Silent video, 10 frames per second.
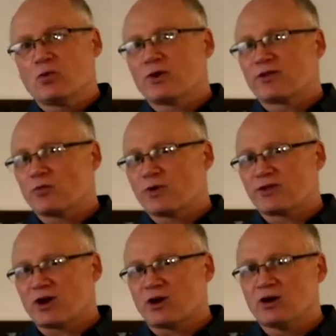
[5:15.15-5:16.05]
with
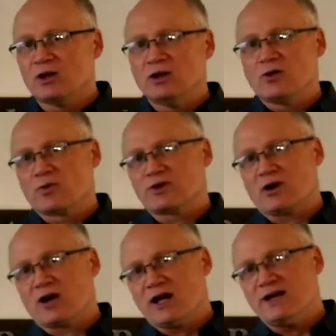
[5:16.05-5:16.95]
with our with
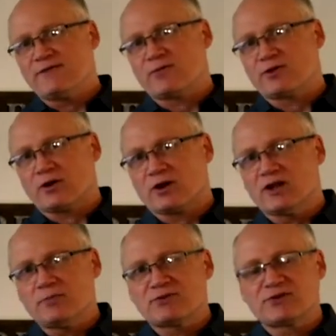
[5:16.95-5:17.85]
our life, with our
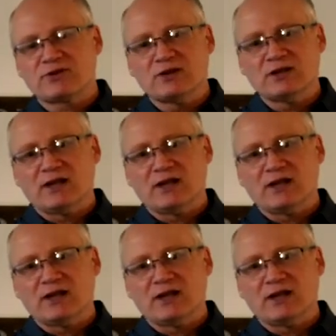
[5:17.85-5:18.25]
lips,